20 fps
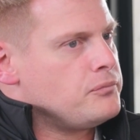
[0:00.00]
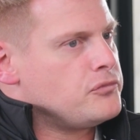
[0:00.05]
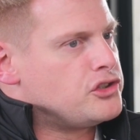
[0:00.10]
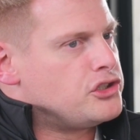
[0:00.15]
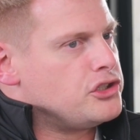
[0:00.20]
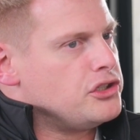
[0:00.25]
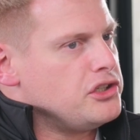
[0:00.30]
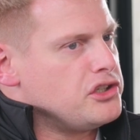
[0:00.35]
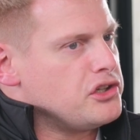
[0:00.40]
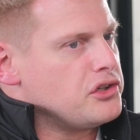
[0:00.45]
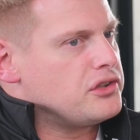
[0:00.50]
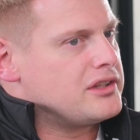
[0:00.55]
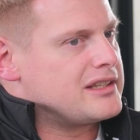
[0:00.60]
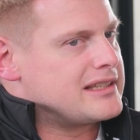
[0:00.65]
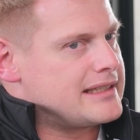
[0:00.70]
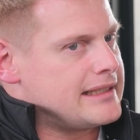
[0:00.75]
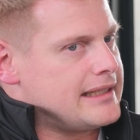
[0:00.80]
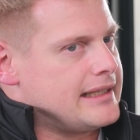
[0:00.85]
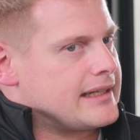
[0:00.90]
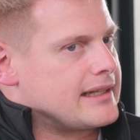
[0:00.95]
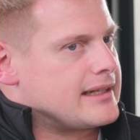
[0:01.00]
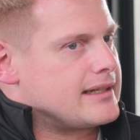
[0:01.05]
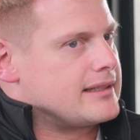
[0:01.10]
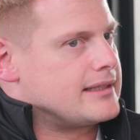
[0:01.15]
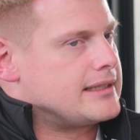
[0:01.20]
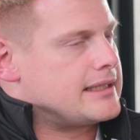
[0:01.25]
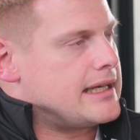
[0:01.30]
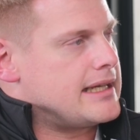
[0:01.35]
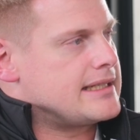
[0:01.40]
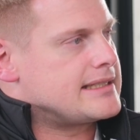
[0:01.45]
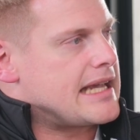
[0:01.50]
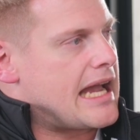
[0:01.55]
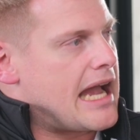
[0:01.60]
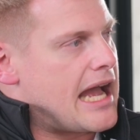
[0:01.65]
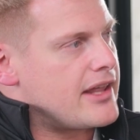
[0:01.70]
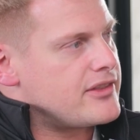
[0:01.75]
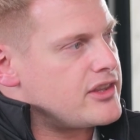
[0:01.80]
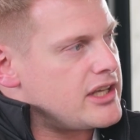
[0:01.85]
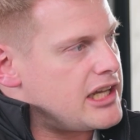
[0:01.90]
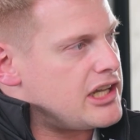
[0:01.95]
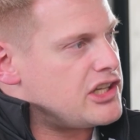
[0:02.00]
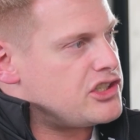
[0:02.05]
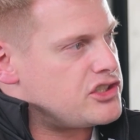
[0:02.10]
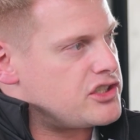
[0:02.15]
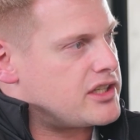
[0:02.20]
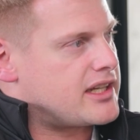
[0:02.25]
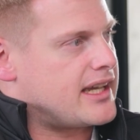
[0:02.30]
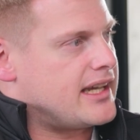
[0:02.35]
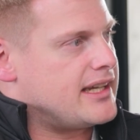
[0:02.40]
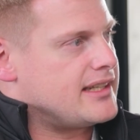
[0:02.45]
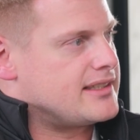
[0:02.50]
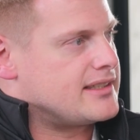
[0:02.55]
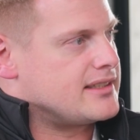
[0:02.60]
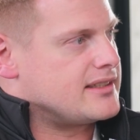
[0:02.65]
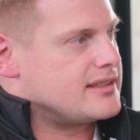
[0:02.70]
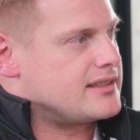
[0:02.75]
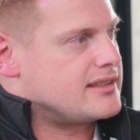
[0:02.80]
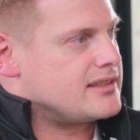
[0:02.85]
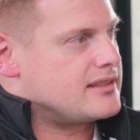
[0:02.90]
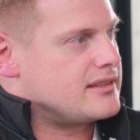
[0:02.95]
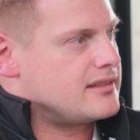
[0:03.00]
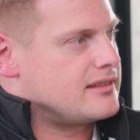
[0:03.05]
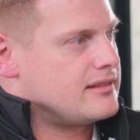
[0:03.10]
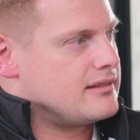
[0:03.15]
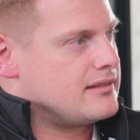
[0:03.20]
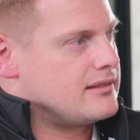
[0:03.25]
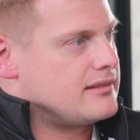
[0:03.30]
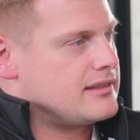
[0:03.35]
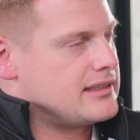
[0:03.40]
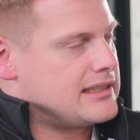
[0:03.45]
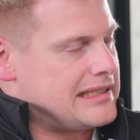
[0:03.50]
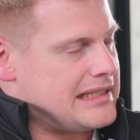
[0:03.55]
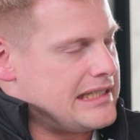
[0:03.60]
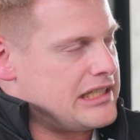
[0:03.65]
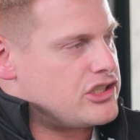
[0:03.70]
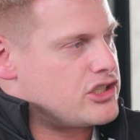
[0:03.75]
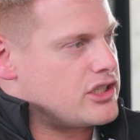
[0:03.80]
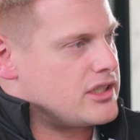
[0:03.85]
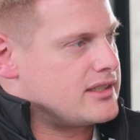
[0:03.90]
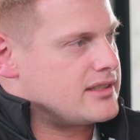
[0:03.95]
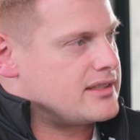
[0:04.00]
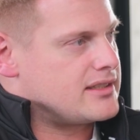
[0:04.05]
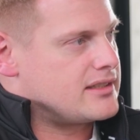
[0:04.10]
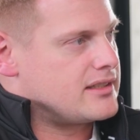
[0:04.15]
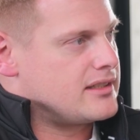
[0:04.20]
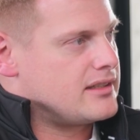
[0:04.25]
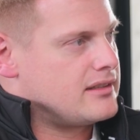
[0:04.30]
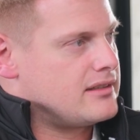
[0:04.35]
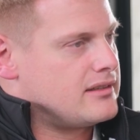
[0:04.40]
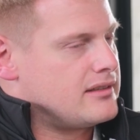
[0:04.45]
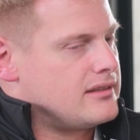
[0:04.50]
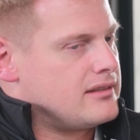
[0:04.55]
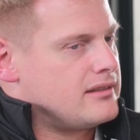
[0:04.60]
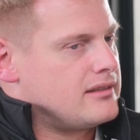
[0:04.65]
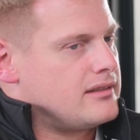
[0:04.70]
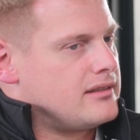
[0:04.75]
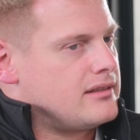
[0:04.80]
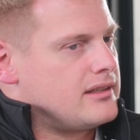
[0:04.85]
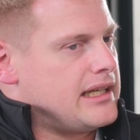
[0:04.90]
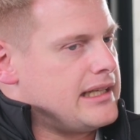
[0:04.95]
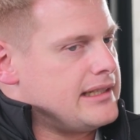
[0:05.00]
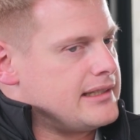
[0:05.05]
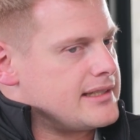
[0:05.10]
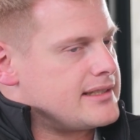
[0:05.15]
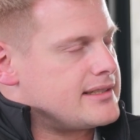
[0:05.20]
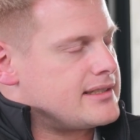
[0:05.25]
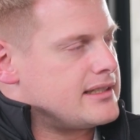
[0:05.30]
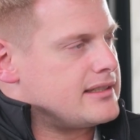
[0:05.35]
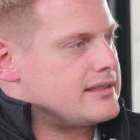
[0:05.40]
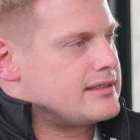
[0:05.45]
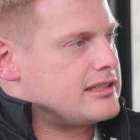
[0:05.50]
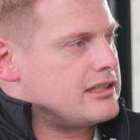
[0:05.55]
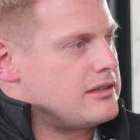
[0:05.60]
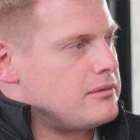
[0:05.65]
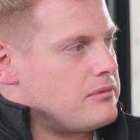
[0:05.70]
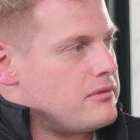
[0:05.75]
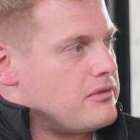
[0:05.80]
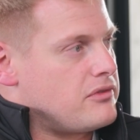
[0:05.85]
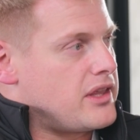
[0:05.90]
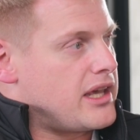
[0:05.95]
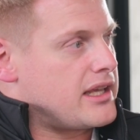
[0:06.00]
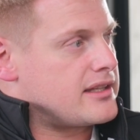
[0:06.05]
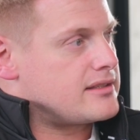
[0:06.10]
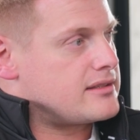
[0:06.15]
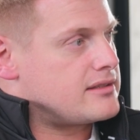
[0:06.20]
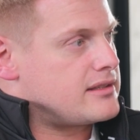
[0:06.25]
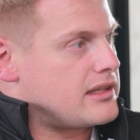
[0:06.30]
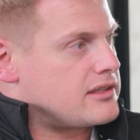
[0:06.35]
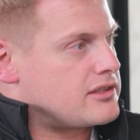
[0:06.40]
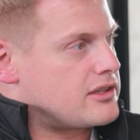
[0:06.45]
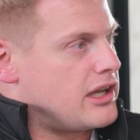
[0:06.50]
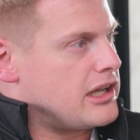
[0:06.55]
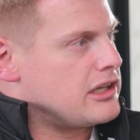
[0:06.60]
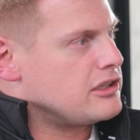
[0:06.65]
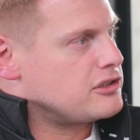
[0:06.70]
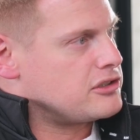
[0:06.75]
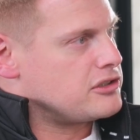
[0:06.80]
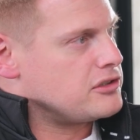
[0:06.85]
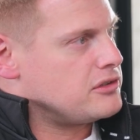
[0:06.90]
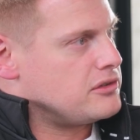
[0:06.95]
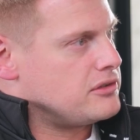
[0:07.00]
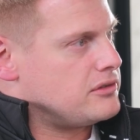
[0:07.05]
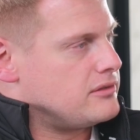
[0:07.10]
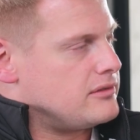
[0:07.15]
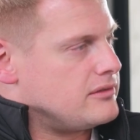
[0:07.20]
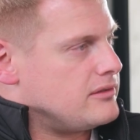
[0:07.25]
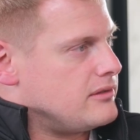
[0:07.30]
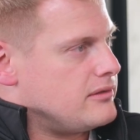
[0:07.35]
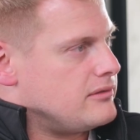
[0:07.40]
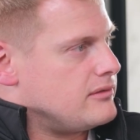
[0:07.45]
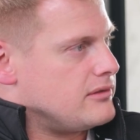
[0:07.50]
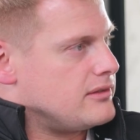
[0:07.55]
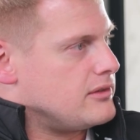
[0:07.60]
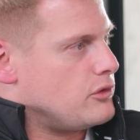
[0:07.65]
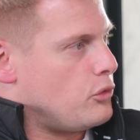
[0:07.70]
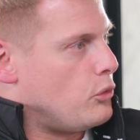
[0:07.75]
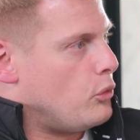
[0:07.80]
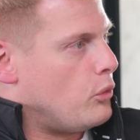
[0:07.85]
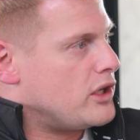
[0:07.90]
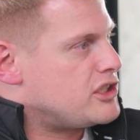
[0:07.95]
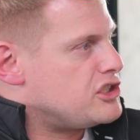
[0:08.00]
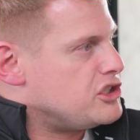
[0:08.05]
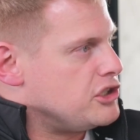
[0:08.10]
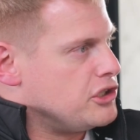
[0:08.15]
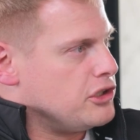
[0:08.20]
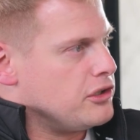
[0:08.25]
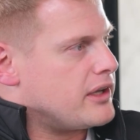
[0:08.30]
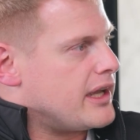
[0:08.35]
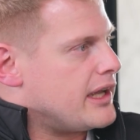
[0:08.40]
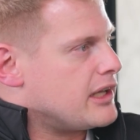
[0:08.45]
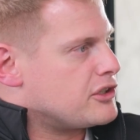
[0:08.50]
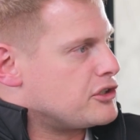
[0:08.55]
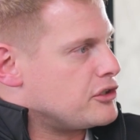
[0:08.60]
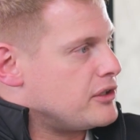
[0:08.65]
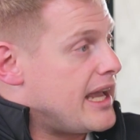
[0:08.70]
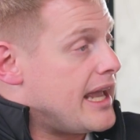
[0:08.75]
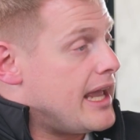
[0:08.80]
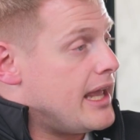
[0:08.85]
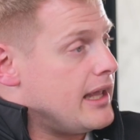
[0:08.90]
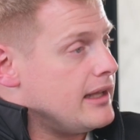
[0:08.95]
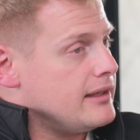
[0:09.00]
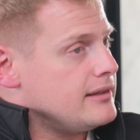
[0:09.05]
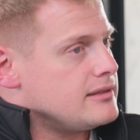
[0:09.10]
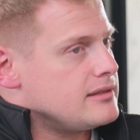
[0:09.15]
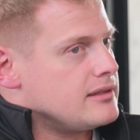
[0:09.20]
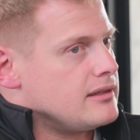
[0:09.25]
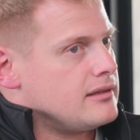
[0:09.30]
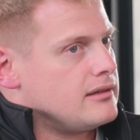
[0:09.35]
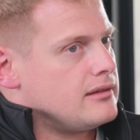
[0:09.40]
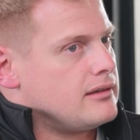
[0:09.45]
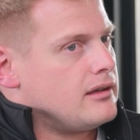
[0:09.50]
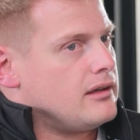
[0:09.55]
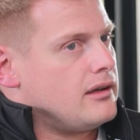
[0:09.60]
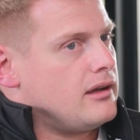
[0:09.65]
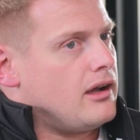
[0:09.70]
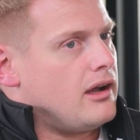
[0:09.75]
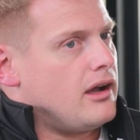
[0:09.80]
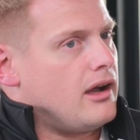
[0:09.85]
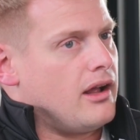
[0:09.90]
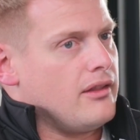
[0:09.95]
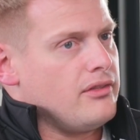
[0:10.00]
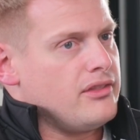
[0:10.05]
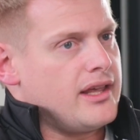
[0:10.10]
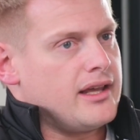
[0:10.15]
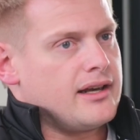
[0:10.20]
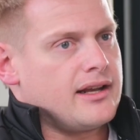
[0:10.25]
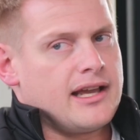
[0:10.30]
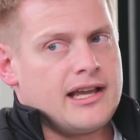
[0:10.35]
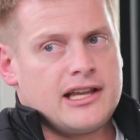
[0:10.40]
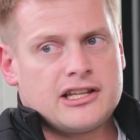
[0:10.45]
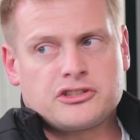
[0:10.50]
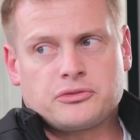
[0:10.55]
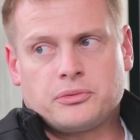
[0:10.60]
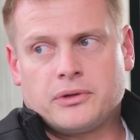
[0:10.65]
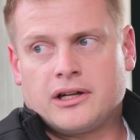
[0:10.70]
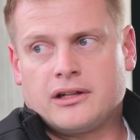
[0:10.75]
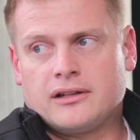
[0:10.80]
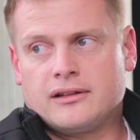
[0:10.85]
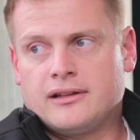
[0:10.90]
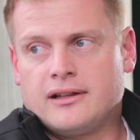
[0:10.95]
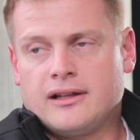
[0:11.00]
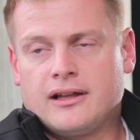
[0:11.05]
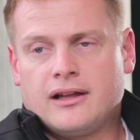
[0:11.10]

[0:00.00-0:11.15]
Do you think there's other educators, teachers in the system that's going through what you're going through? And on that as well,